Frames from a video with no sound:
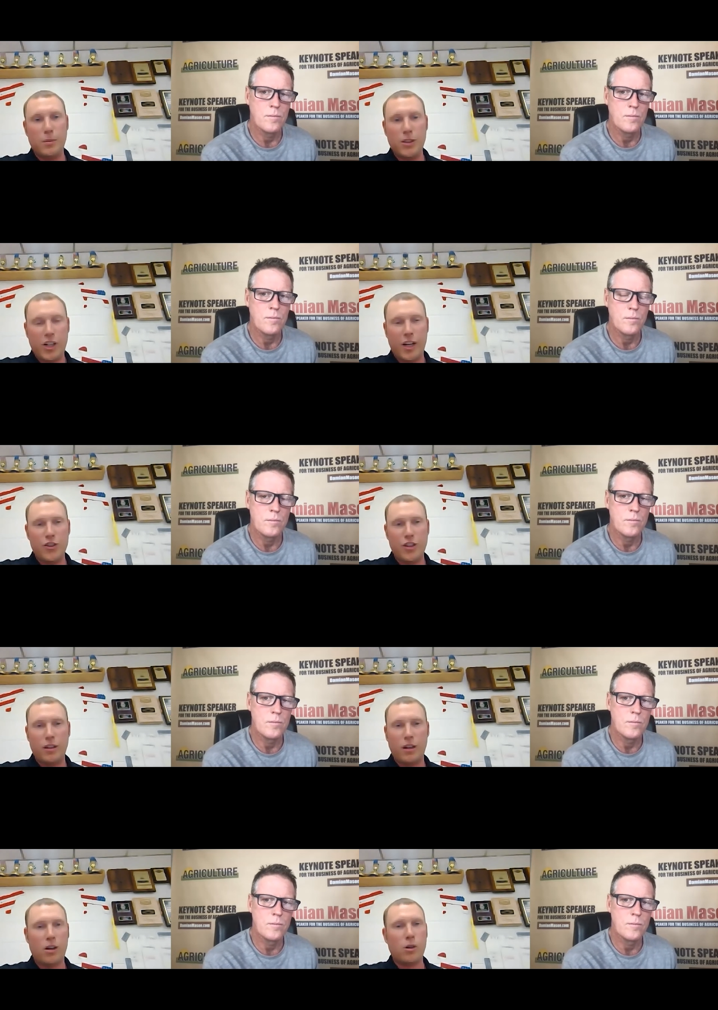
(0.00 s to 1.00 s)
Speaker 1: to be changing?
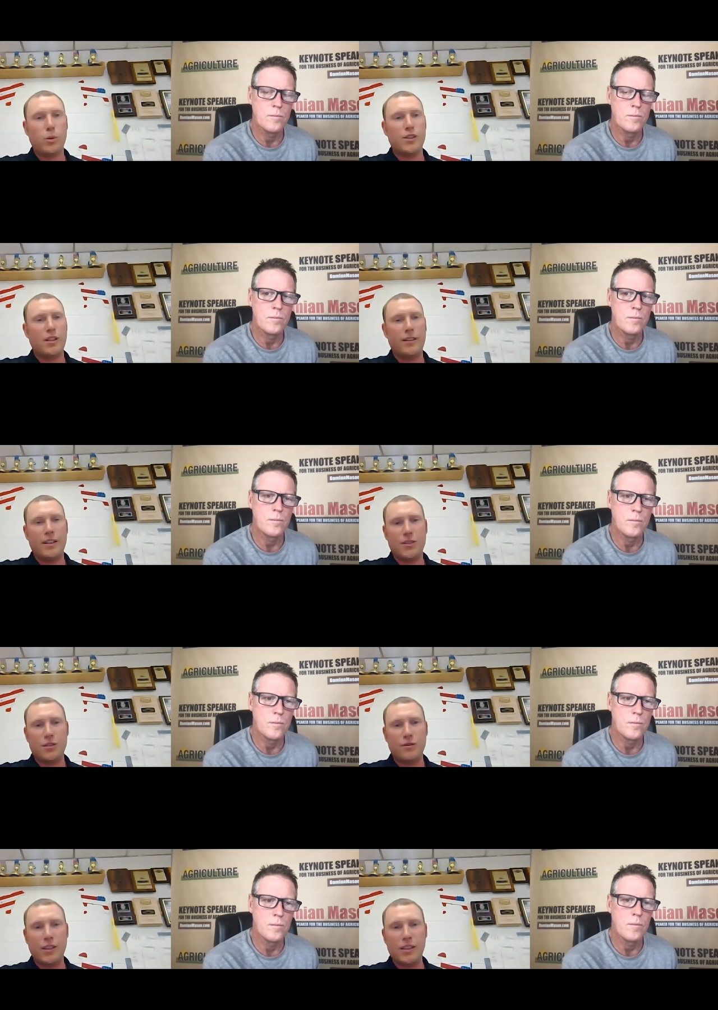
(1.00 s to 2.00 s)
And always on that
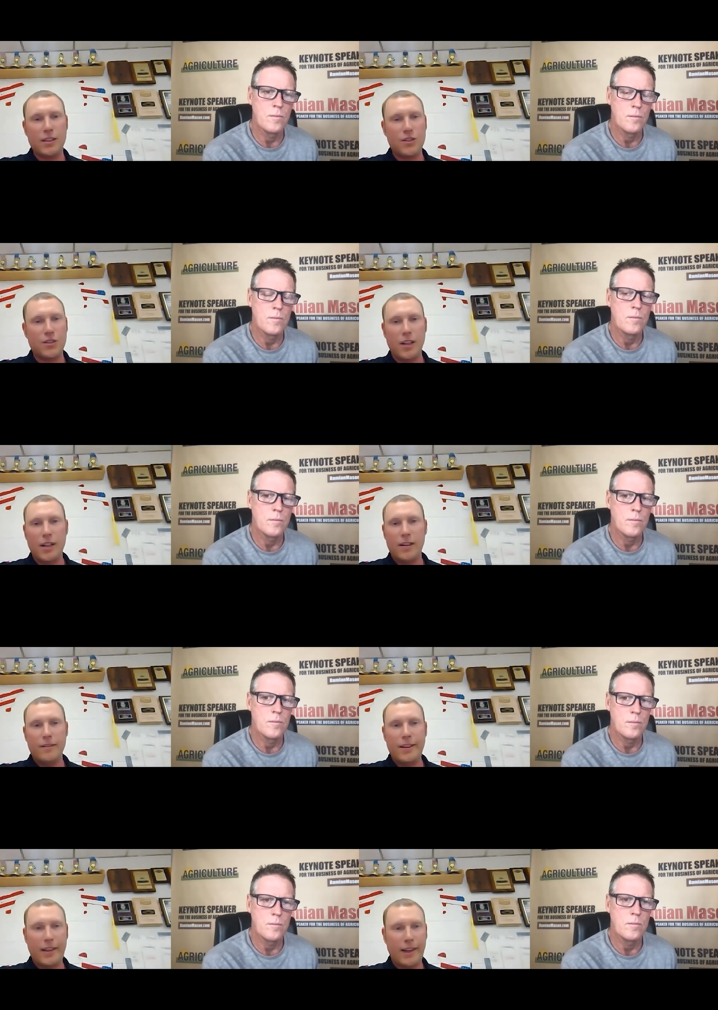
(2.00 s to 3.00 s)
survey, it's
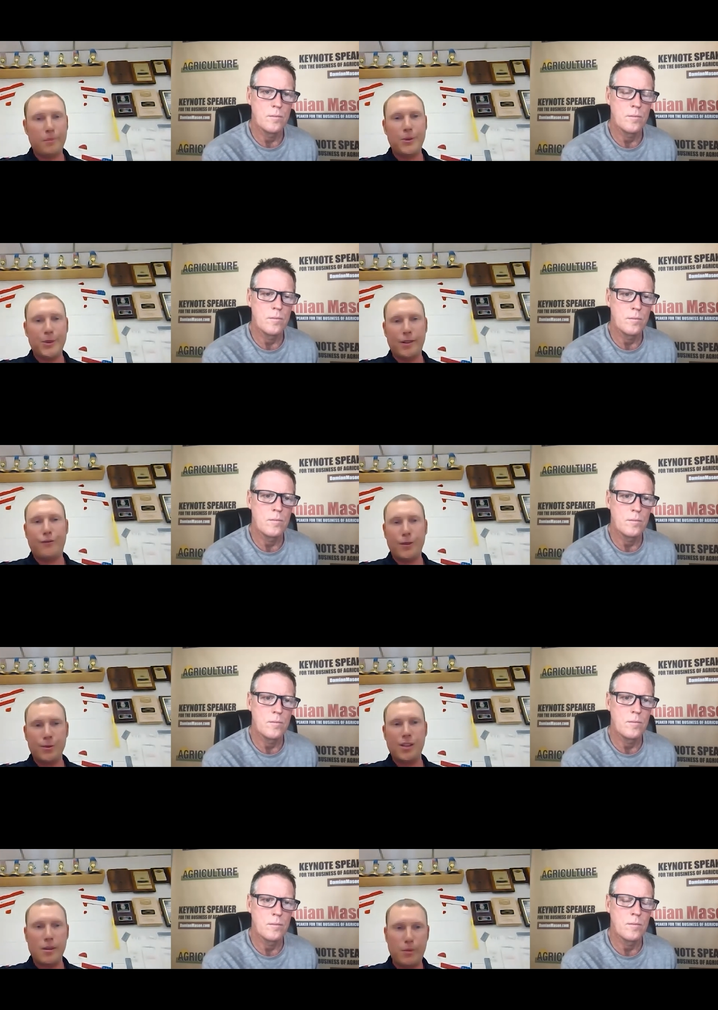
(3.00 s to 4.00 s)
they can't put their
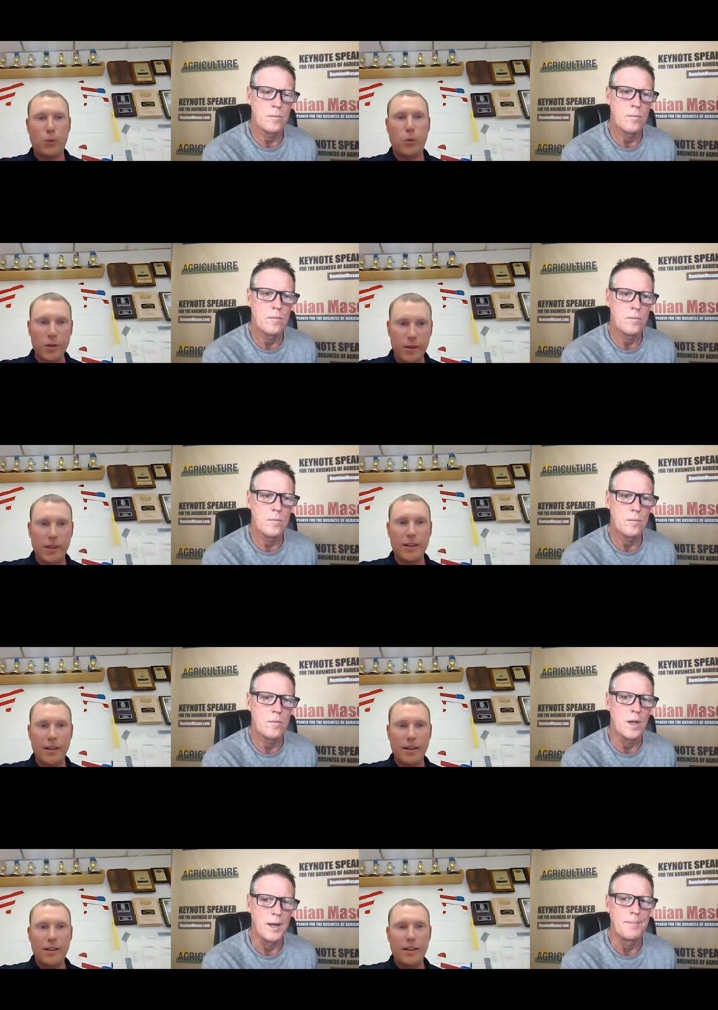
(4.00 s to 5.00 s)
phones up and work.
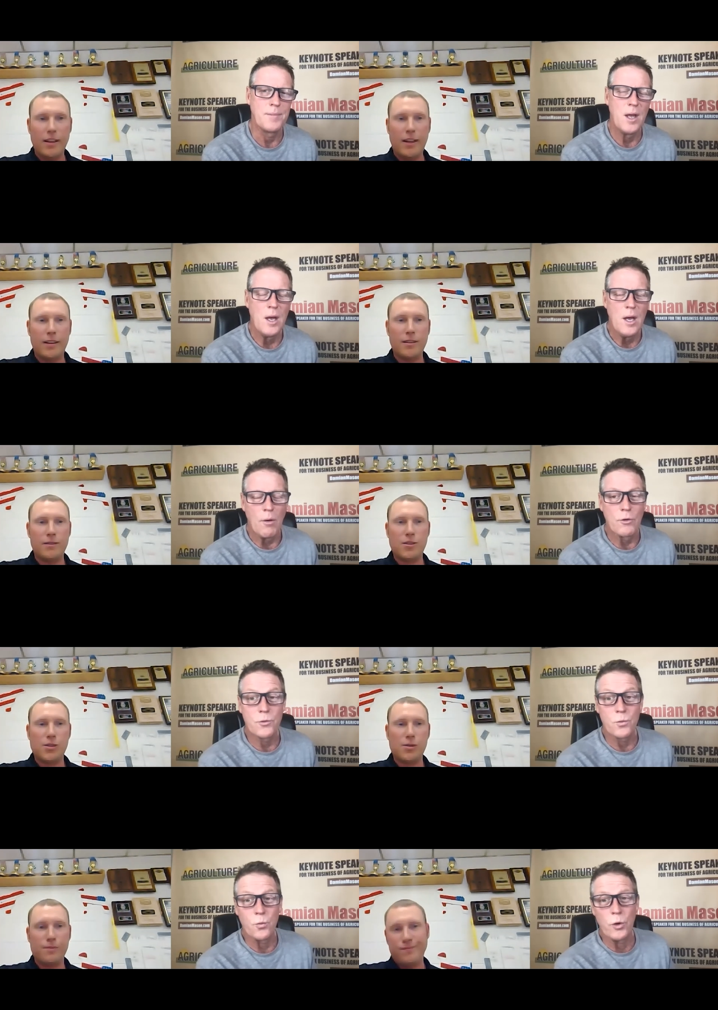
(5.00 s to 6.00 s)
Yeah. And, was
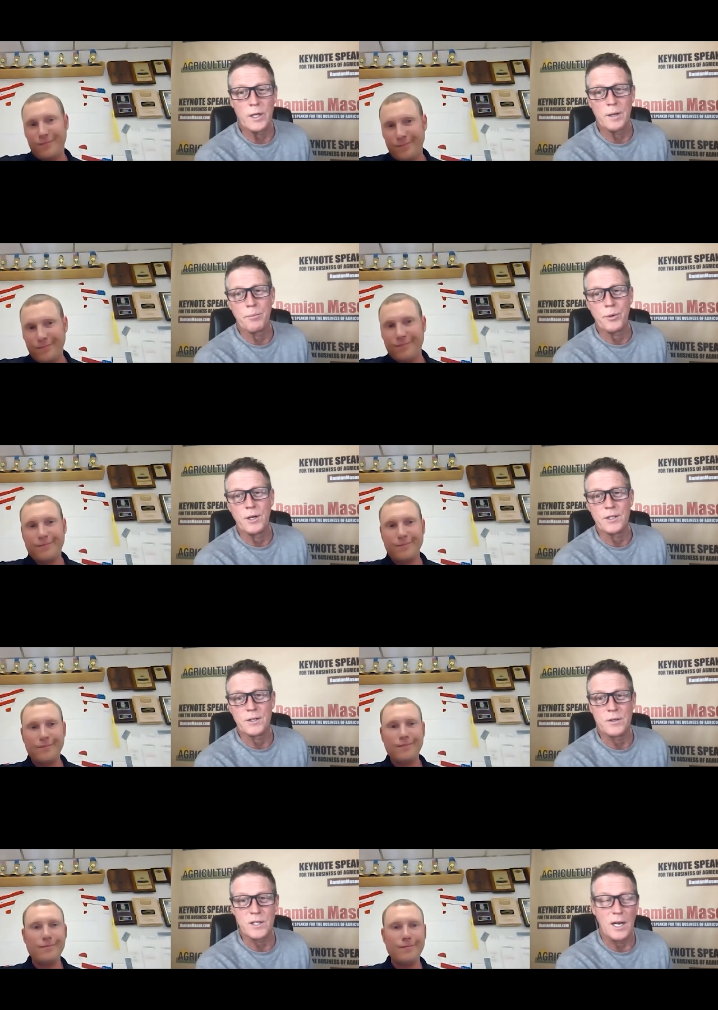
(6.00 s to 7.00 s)
Speaker 2: really impressed
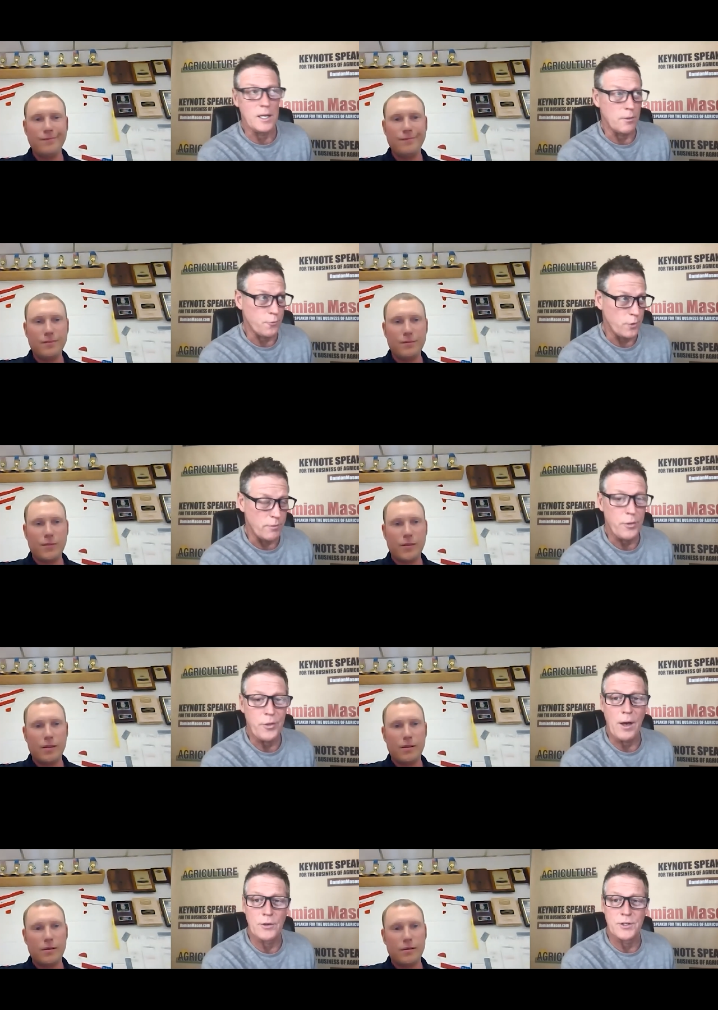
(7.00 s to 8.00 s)
and standing in front of a
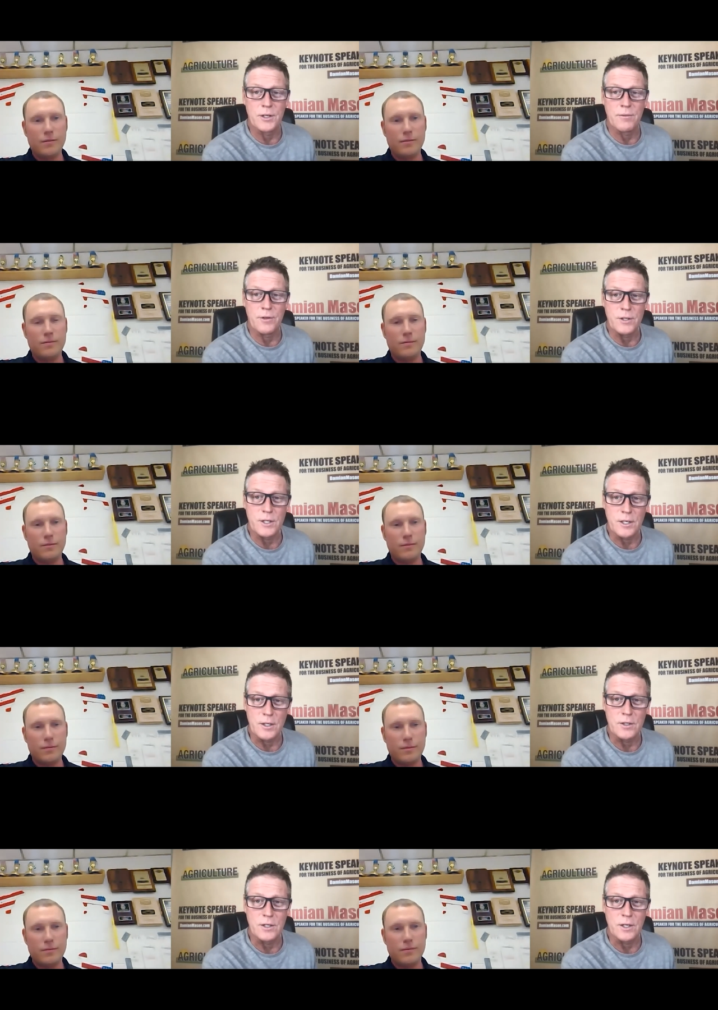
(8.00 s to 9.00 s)
thousand of these
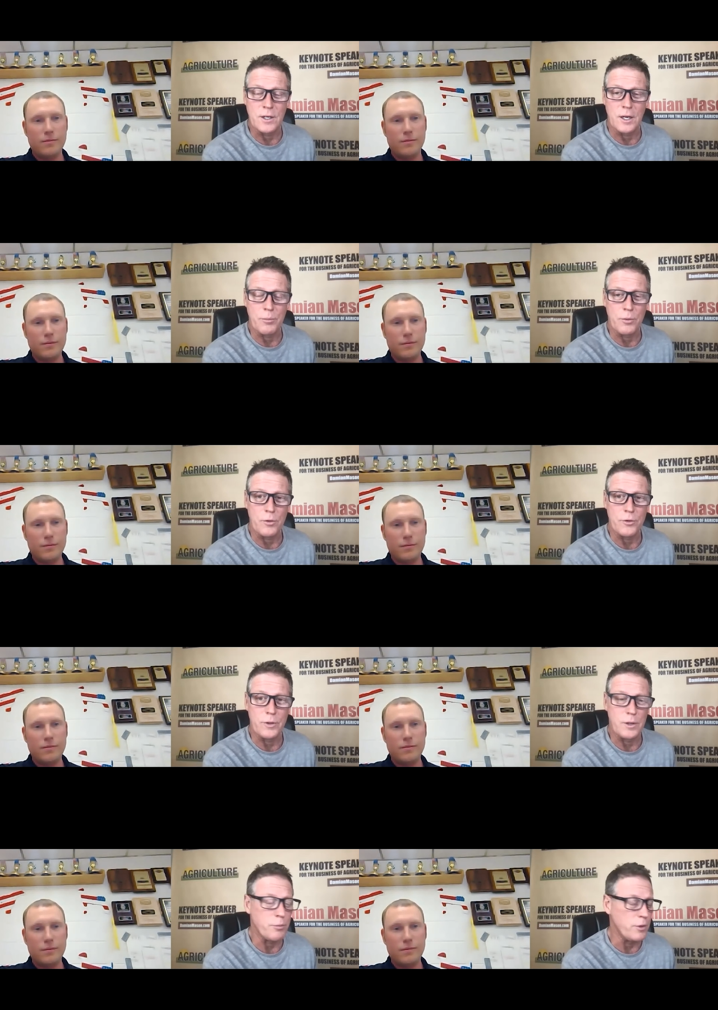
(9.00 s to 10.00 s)
kids in April
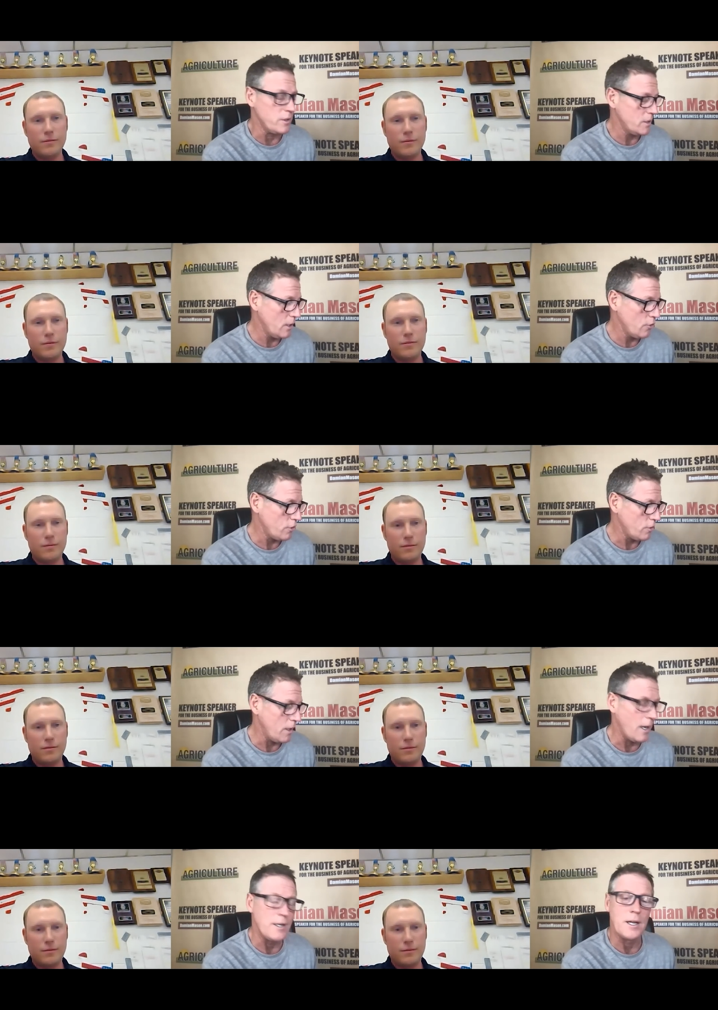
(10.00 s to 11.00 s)
doing a presentation.
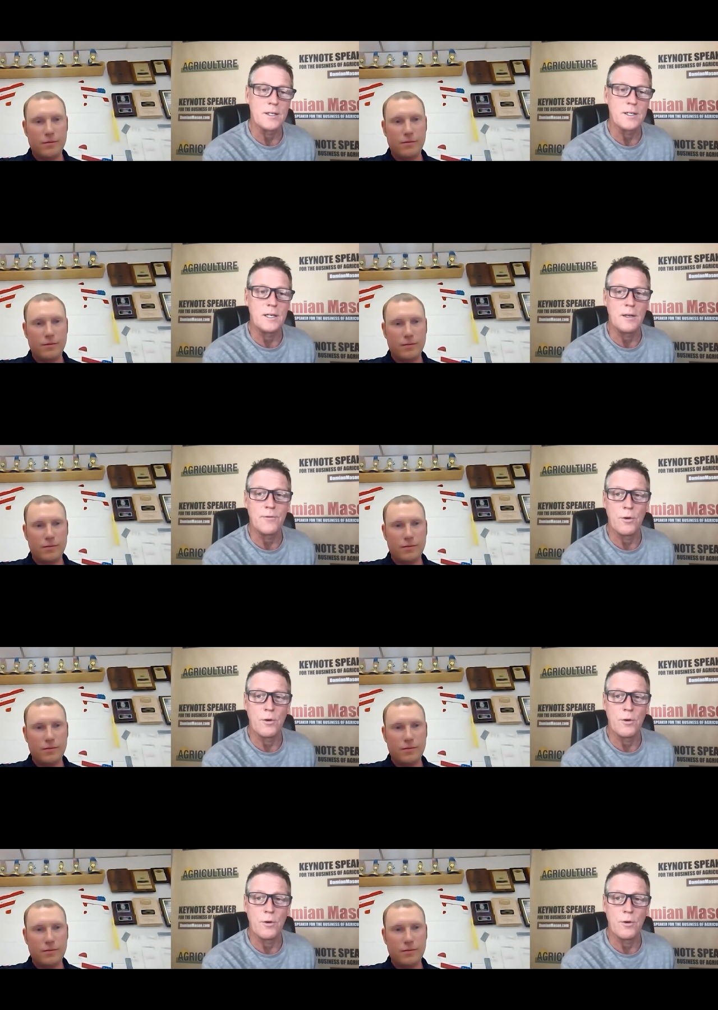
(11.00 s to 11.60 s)
I did not see any